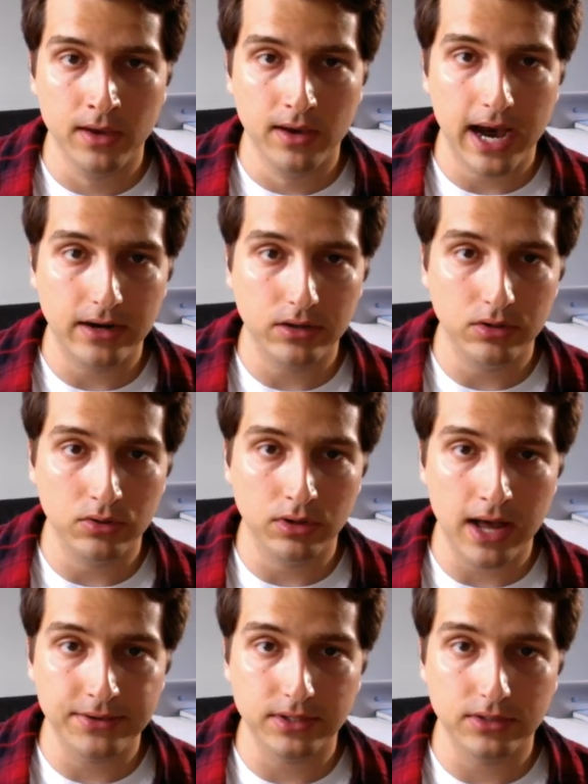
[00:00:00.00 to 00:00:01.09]
How to
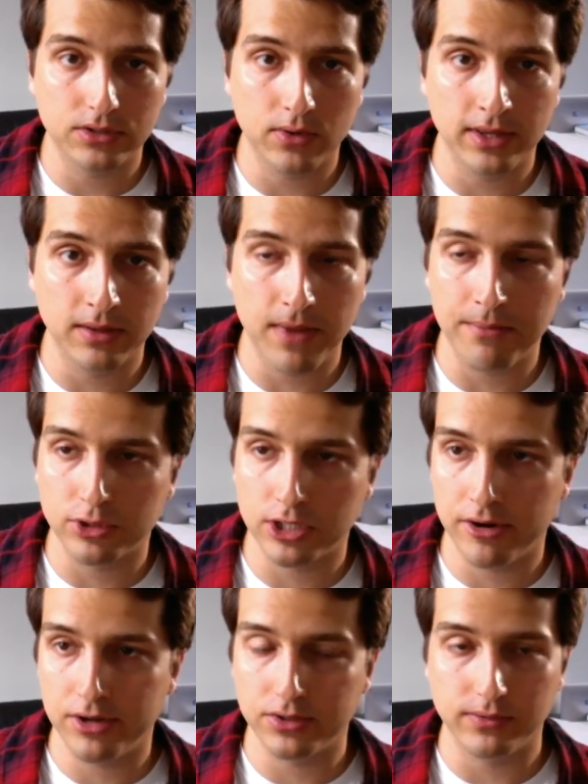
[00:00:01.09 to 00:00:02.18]
utilize it. So in the members
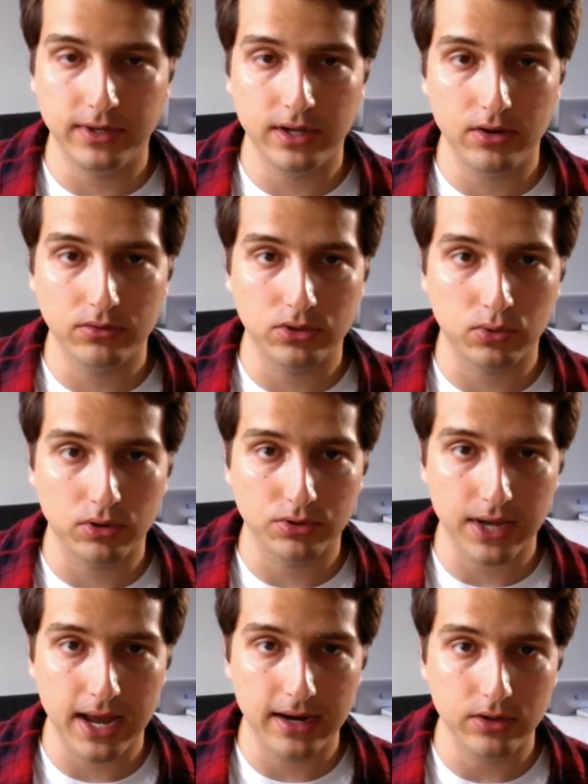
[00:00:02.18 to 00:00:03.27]
area is the video tutorials
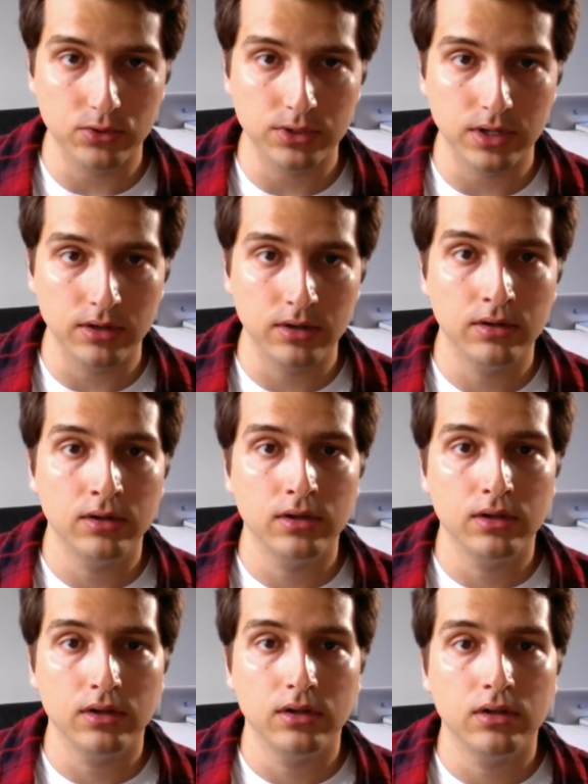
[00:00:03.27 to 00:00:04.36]
on how to use it.
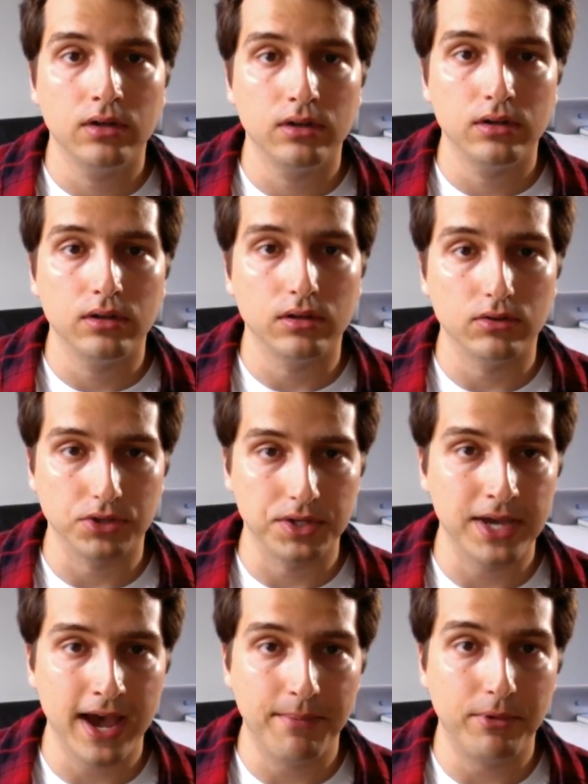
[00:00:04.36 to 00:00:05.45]
There's a
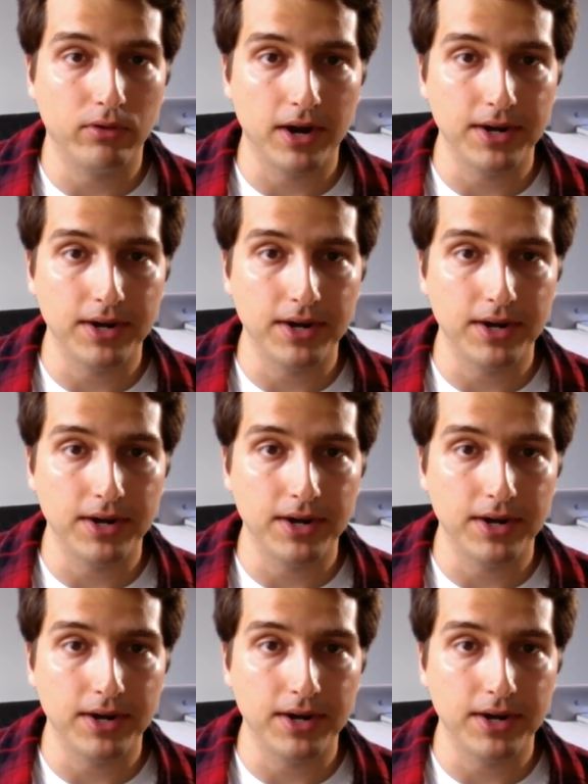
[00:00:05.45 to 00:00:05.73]
tab on the right